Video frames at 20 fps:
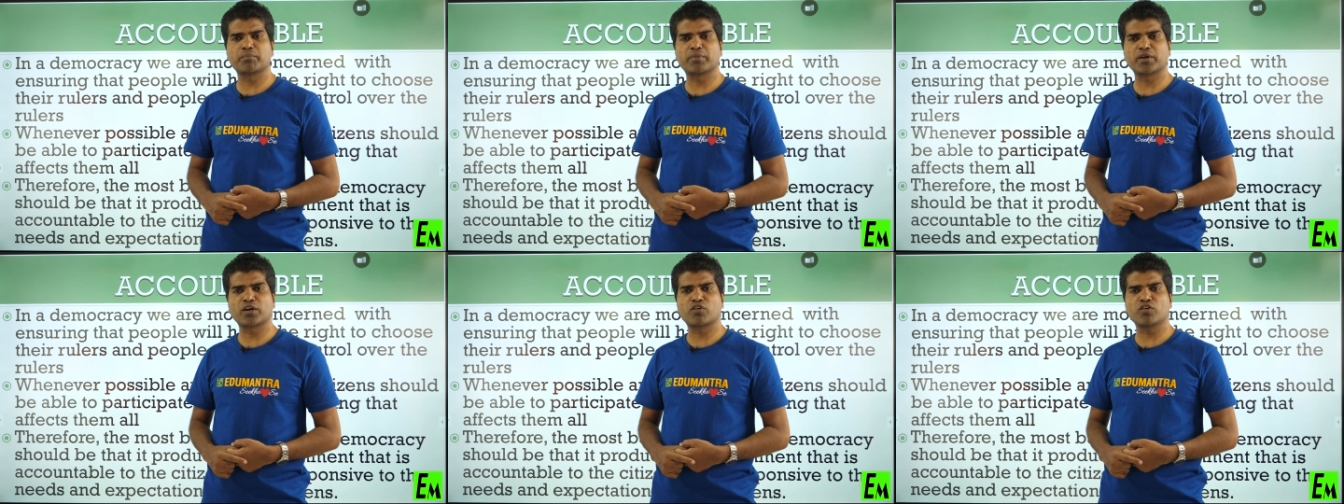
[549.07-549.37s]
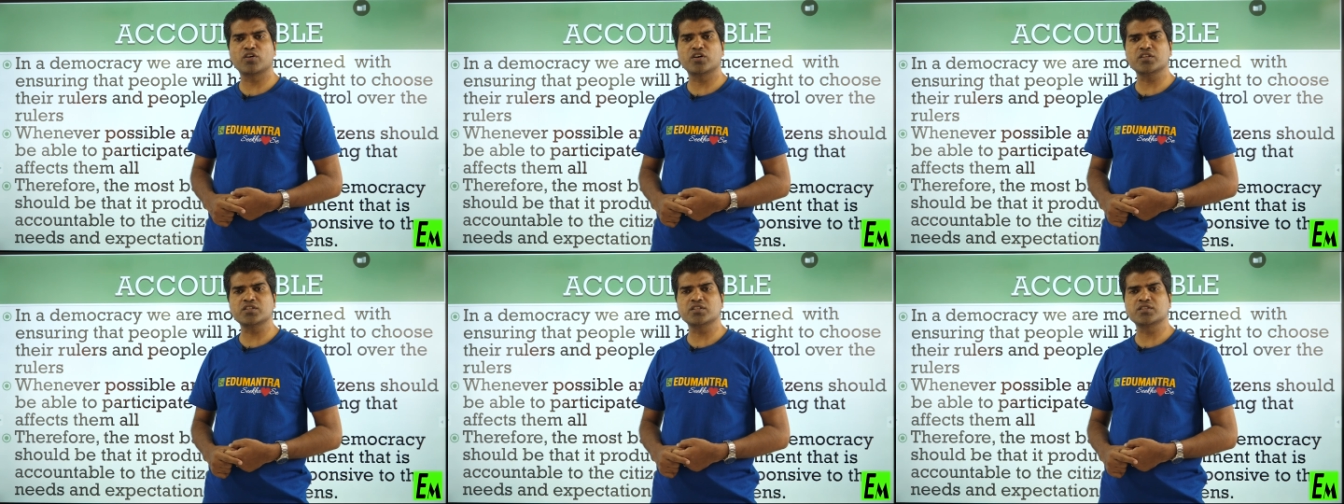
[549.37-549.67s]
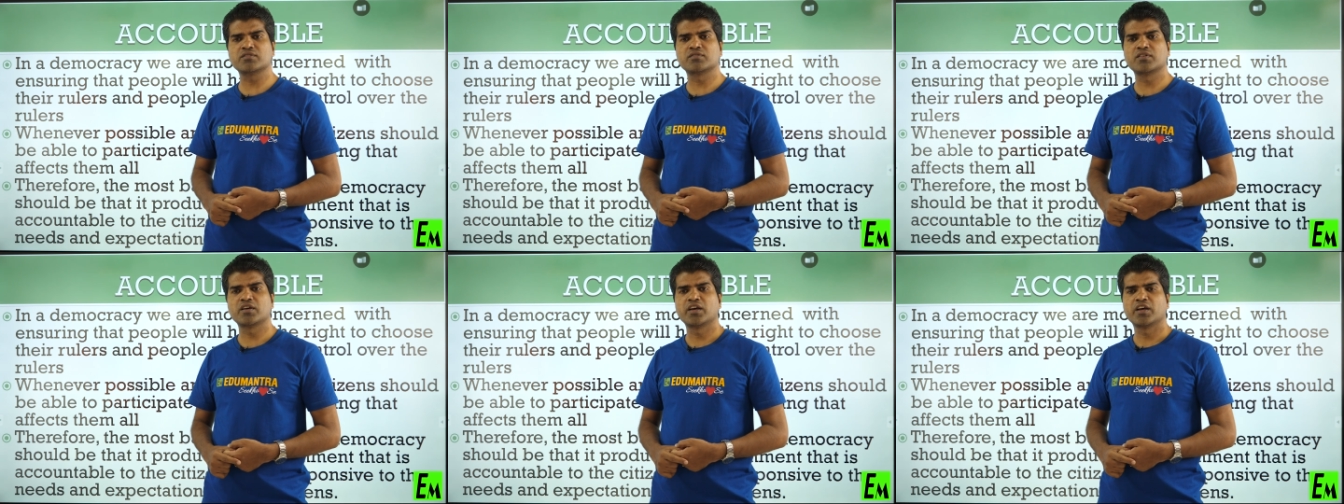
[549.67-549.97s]

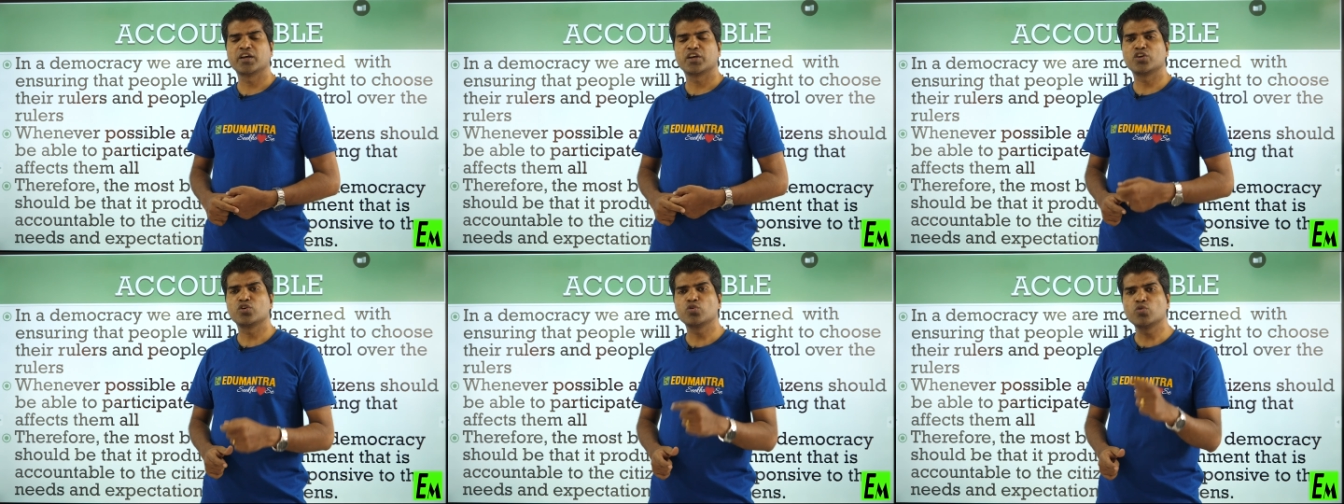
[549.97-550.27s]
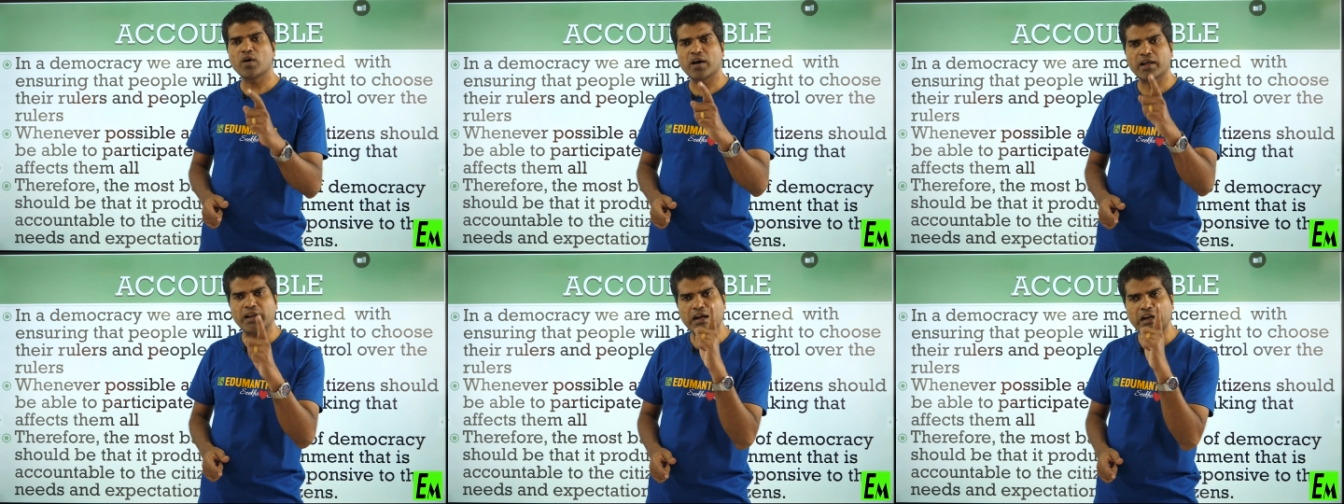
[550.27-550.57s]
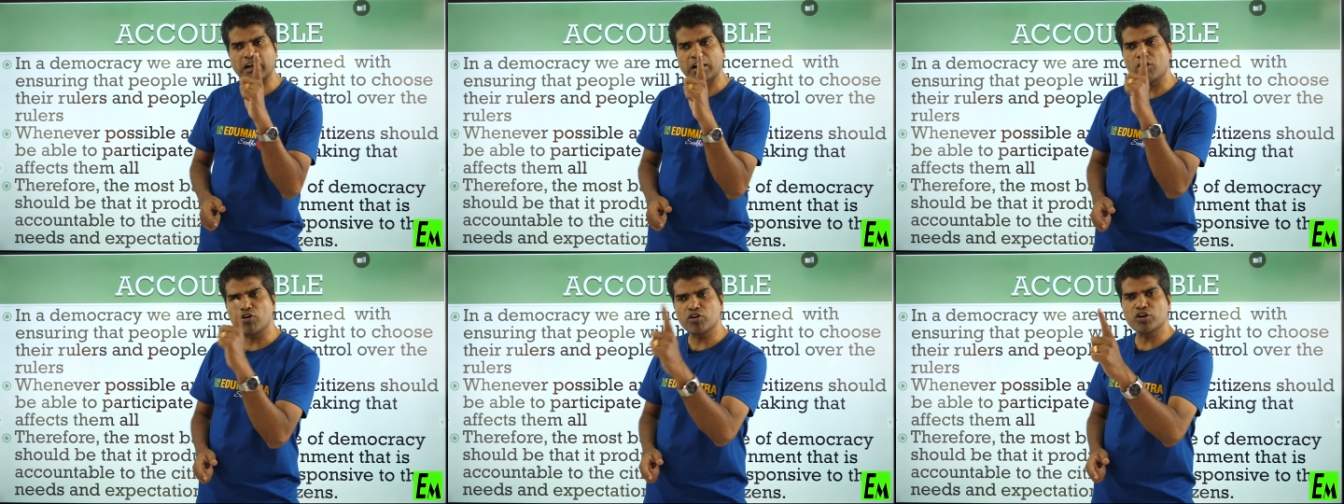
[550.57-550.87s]
Because you are
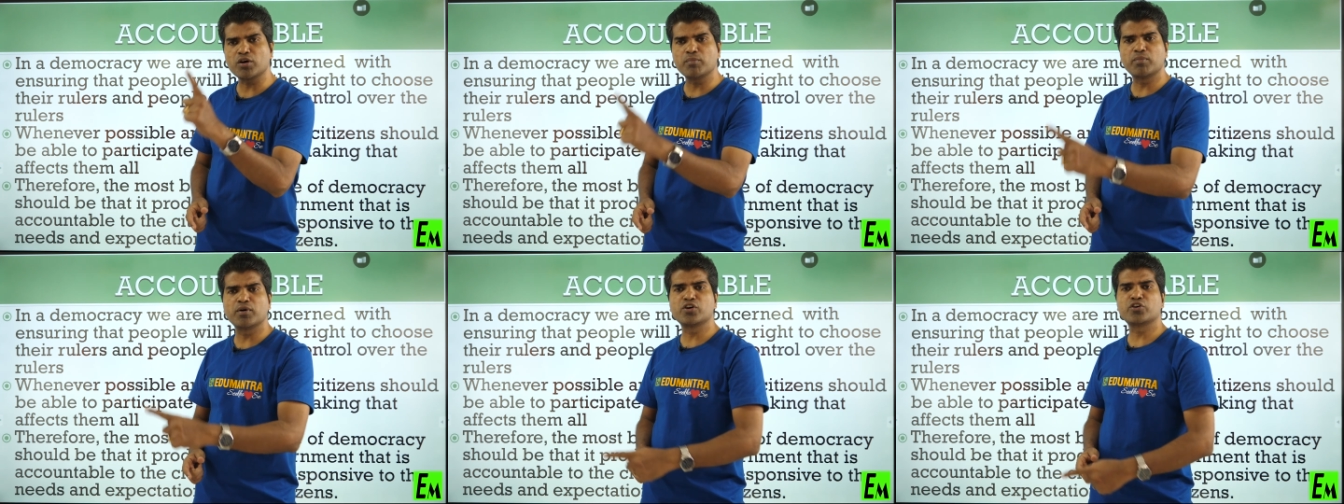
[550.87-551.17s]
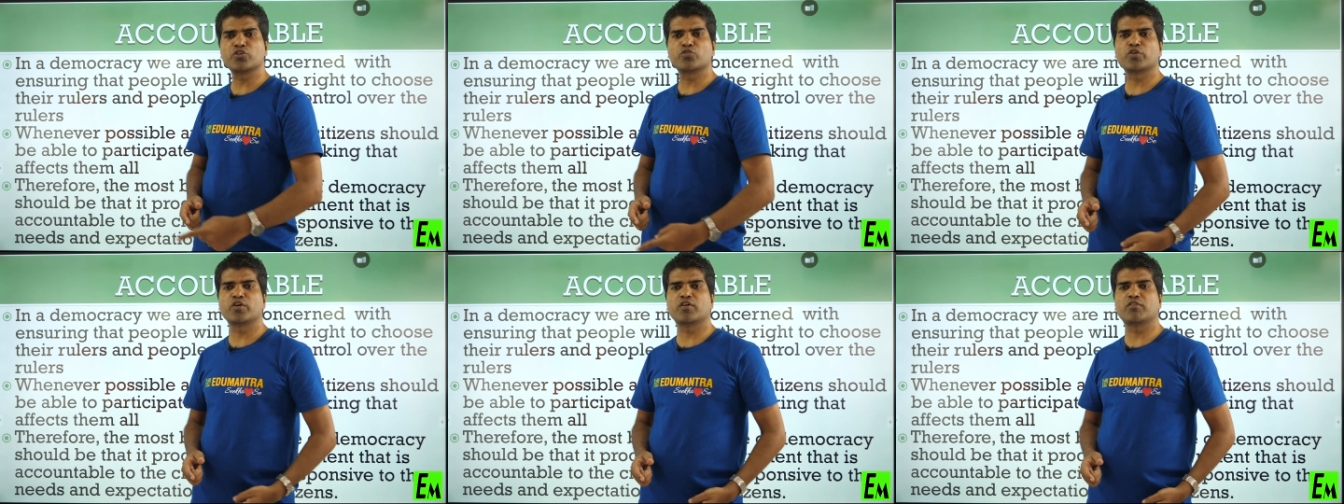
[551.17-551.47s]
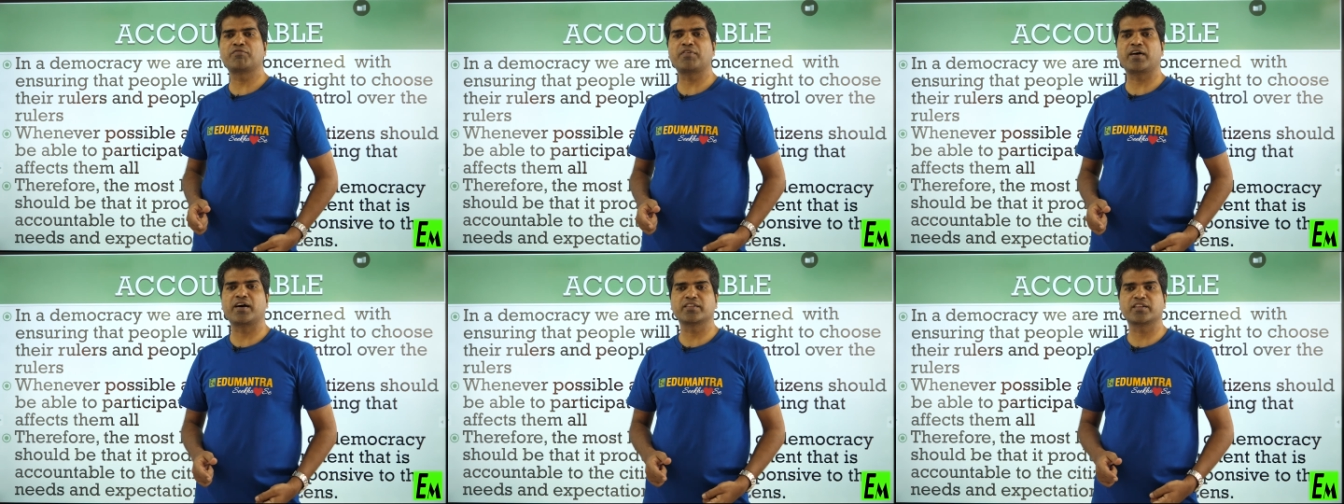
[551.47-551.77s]
accountable to your
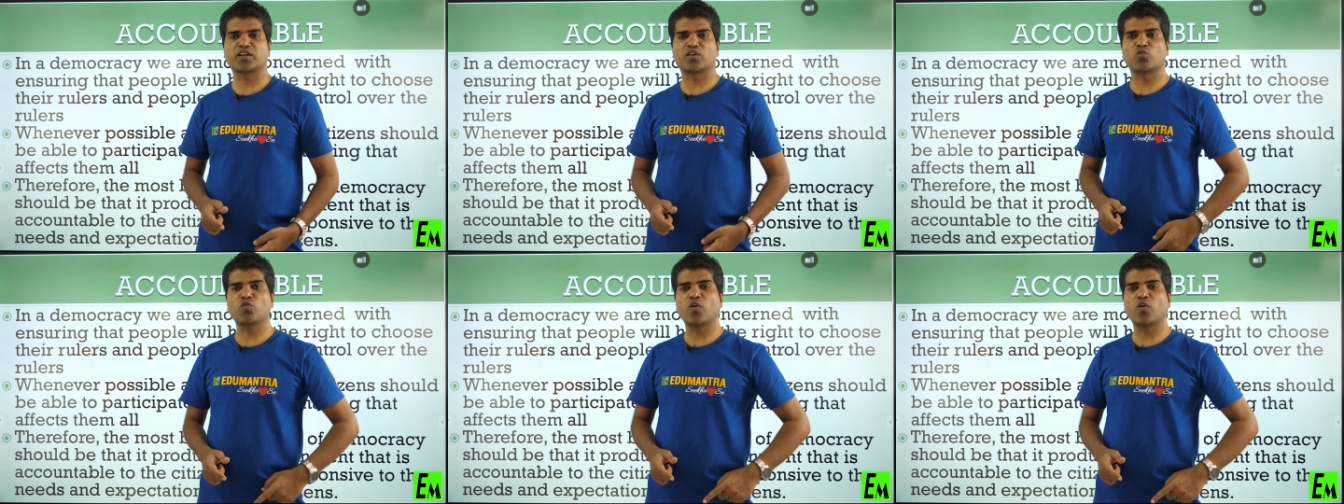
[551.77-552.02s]
father.